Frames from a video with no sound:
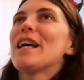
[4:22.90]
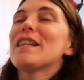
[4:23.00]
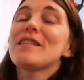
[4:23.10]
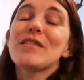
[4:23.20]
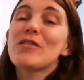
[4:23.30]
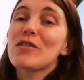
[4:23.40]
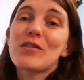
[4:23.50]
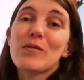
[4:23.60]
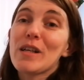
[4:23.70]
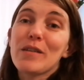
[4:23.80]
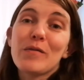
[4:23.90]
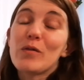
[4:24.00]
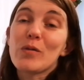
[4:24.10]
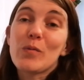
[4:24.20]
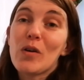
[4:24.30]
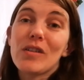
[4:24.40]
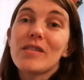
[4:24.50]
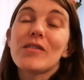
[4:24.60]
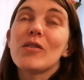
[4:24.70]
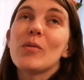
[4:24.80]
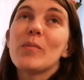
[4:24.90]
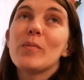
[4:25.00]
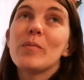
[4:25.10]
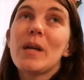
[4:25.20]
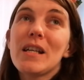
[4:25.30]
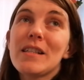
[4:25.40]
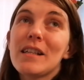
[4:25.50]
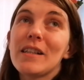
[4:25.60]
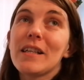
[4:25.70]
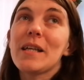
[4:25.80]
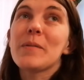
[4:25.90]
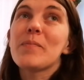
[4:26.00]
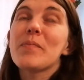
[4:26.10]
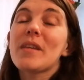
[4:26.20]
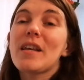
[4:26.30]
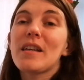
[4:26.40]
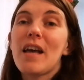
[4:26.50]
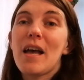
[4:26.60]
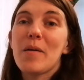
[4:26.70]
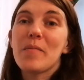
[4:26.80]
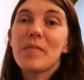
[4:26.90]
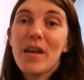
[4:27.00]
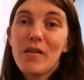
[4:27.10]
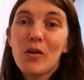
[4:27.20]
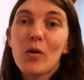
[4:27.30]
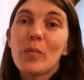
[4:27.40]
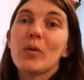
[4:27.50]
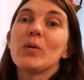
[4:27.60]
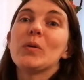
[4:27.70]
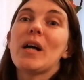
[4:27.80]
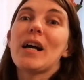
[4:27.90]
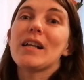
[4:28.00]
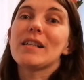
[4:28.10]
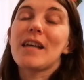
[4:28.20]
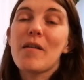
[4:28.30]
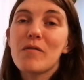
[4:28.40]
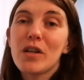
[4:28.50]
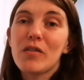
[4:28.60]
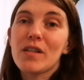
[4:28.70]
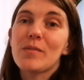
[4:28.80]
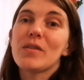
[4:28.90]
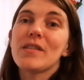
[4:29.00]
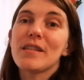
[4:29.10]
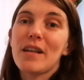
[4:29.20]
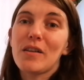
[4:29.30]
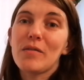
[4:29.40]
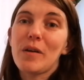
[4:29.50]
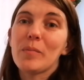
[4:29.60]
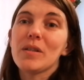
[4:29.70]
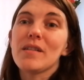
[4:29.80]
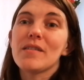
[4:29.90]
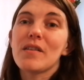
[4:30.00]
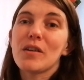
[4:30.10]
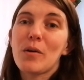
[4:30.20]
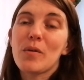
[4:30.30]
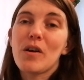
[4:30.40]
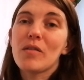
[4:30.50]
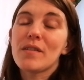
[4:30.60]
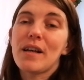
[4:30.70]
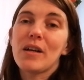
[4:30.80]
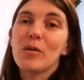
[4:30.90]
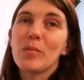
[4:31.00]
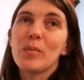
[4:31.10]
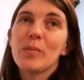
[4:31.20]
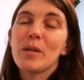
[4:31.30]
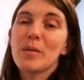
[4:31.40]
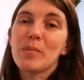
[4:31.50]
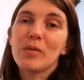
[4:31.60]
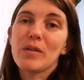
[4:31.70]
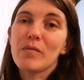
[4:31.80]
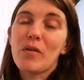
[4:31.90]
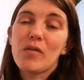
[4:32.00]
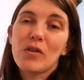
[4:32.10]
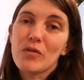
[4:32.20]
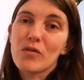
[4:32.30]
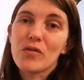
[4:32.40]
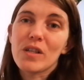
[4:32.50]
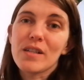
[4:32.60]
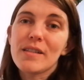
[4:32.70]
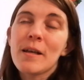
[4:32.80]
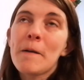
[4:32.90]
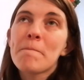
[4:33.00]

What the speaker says: This is just a really fun one. So basically, they're a couple, and every Christmas they tell the families that they're going off to help people in foreign countries